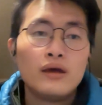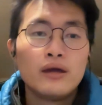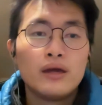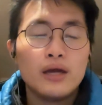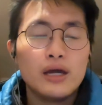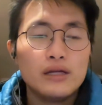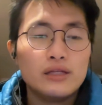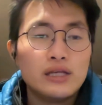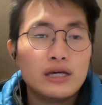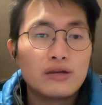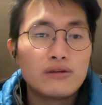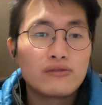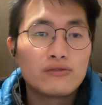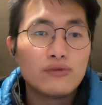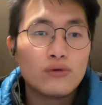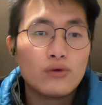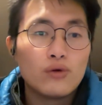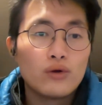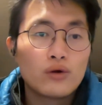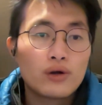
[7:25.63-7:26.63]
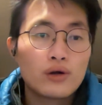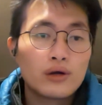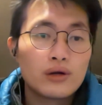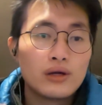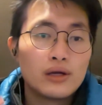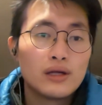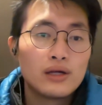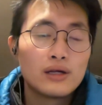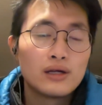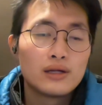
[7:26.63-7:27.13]
And then for
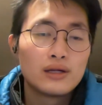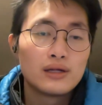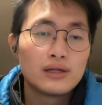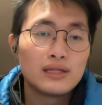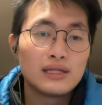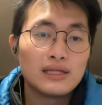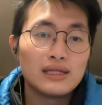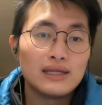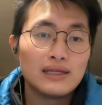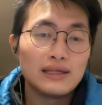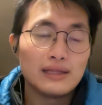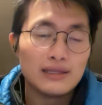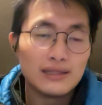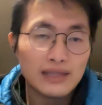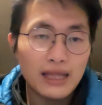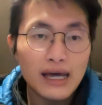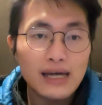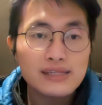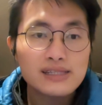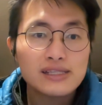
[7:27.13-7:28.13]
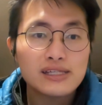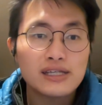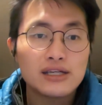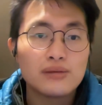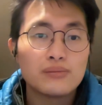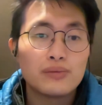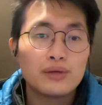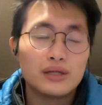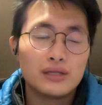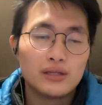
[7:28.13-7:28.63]
the last
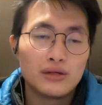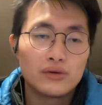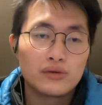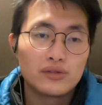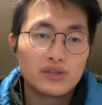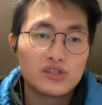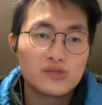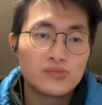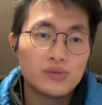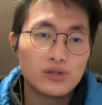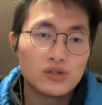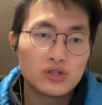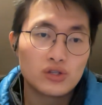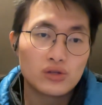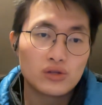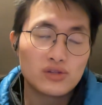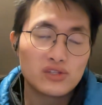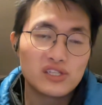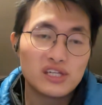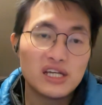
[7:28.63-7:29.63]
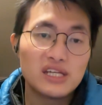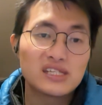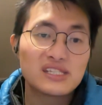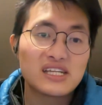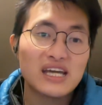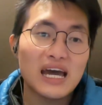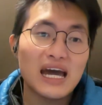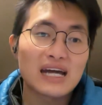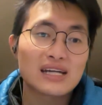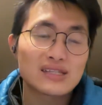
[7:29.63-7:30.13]
tip in lowering those blood sugars, it's
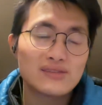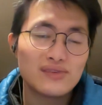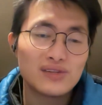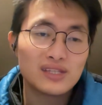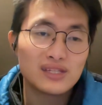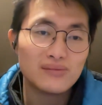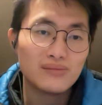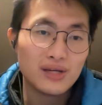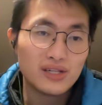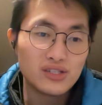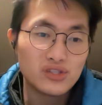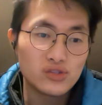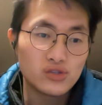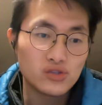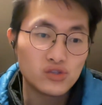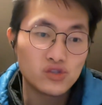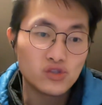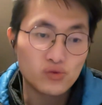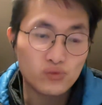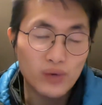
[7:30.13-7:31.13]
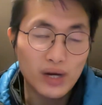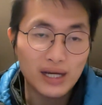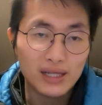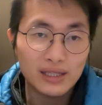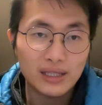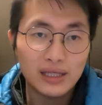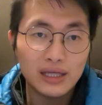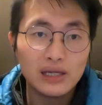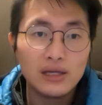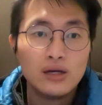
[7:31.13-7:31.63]
to activate the muscles
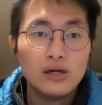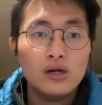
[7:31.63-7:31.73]
directly.